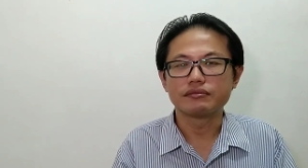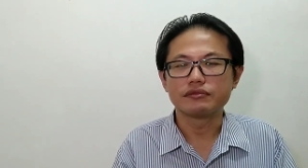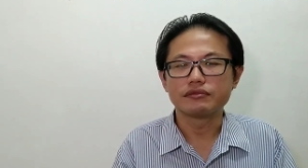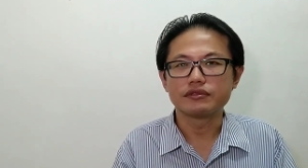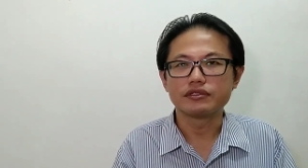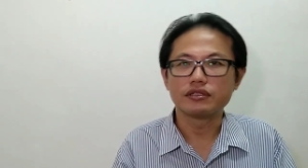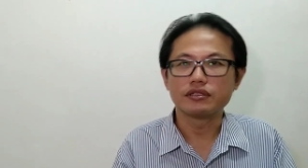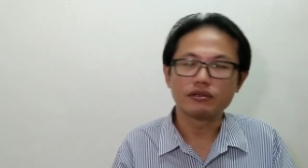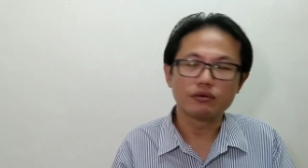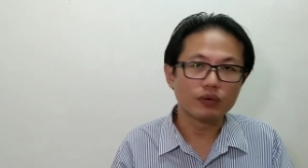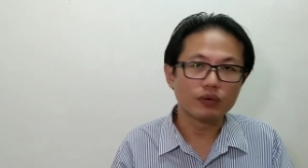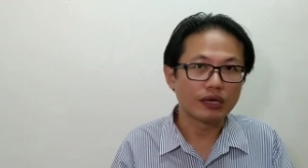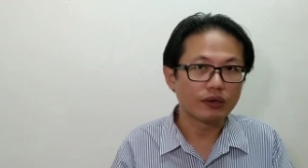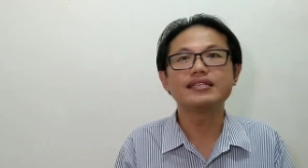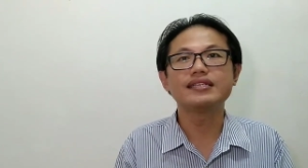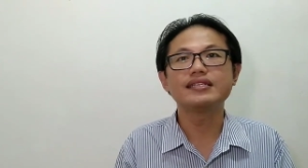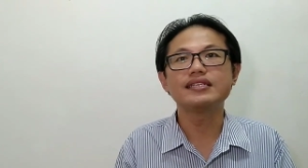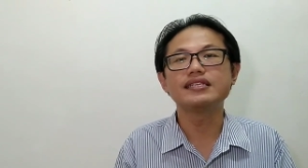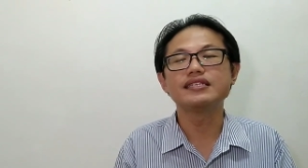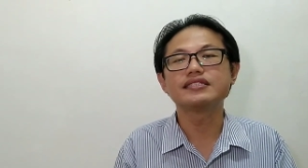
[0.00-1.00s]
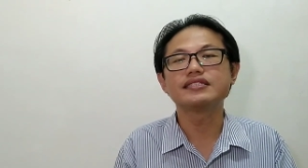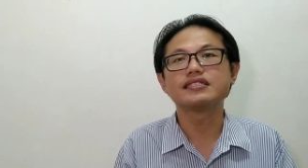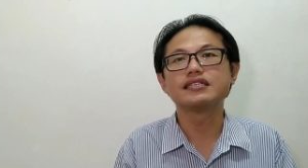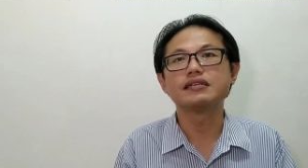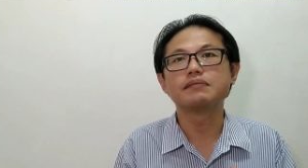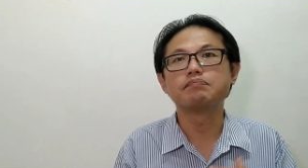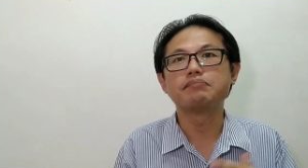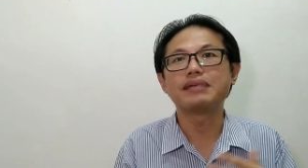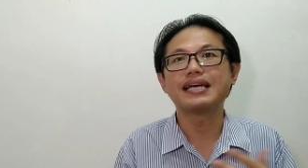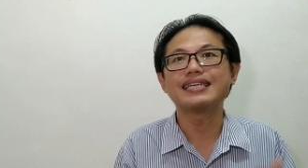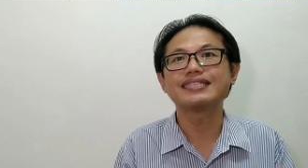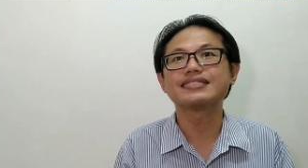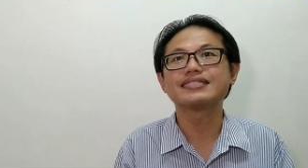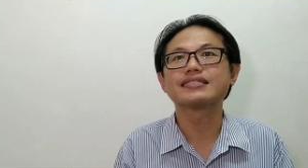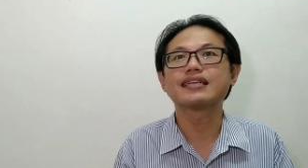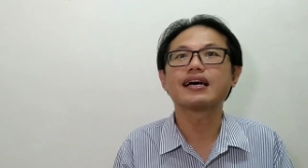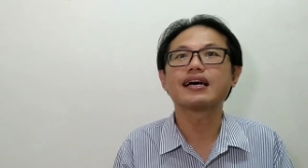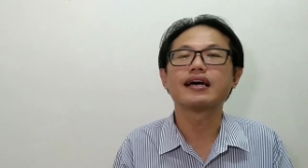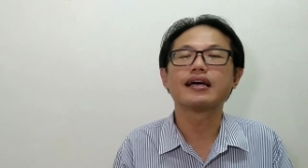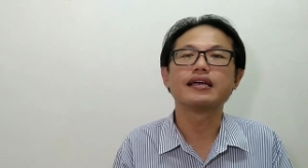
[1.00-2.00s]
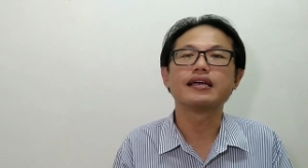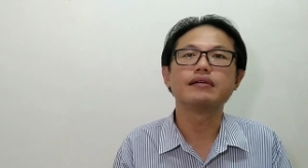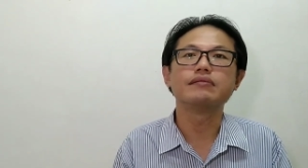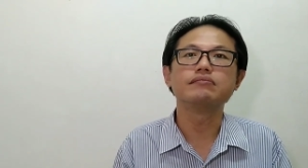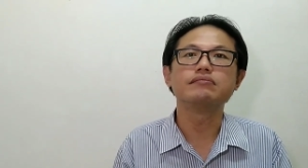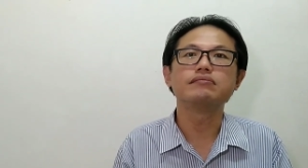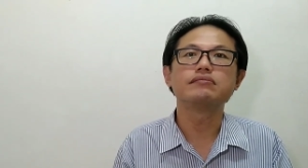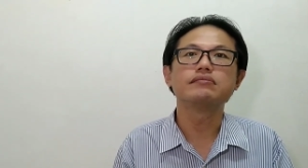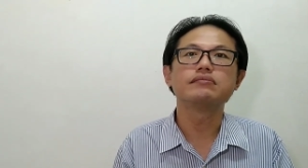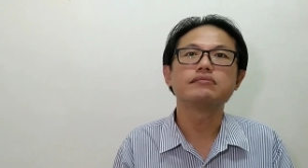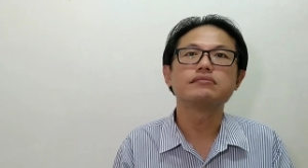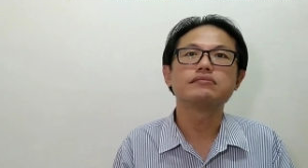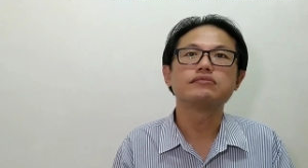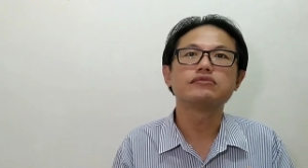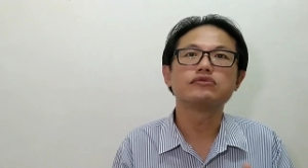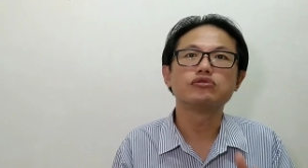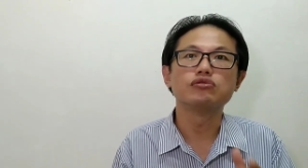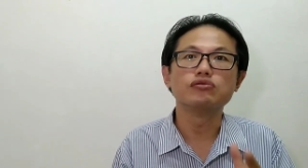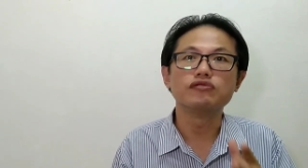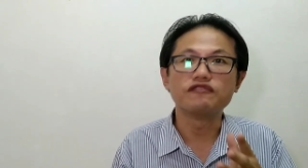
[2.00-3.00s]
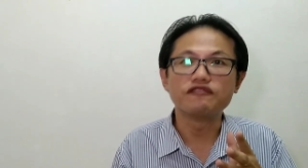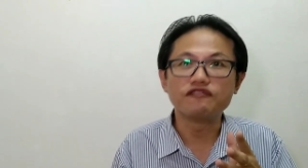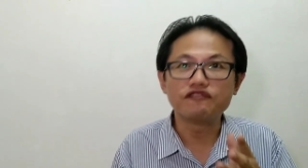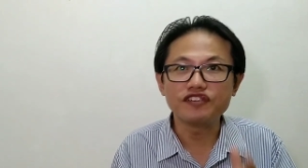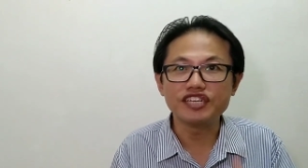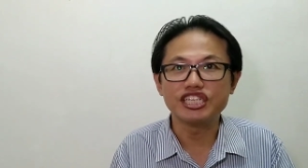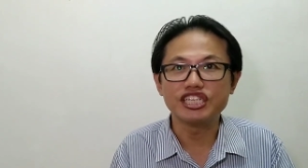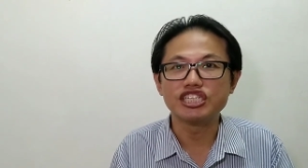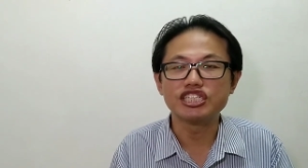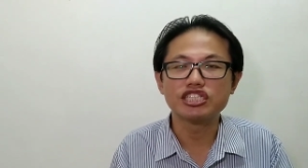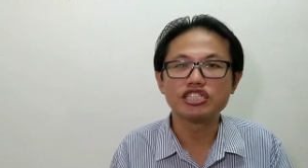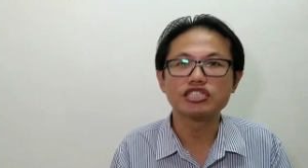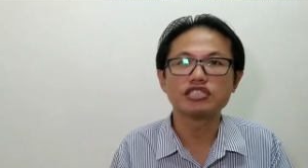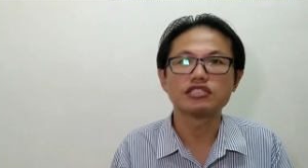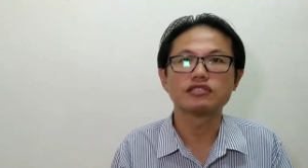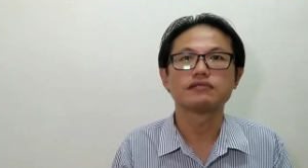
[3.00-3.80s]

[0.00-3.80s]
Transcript: So when is the best time to fish?